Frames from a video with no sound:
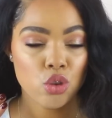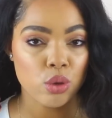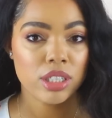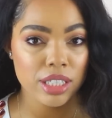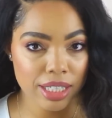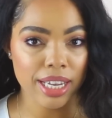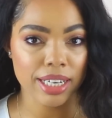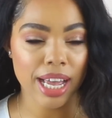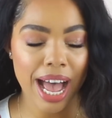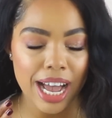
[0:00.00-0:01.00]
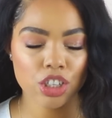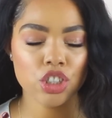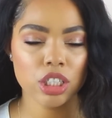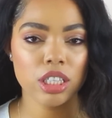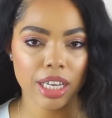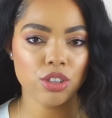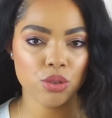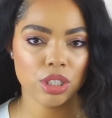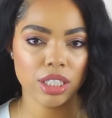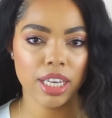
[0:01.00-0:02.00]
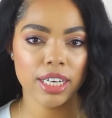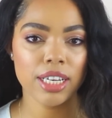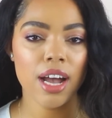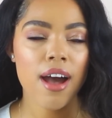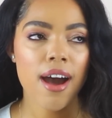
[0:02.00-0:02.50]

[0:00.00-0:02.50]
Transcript: your skin, actually like your skin.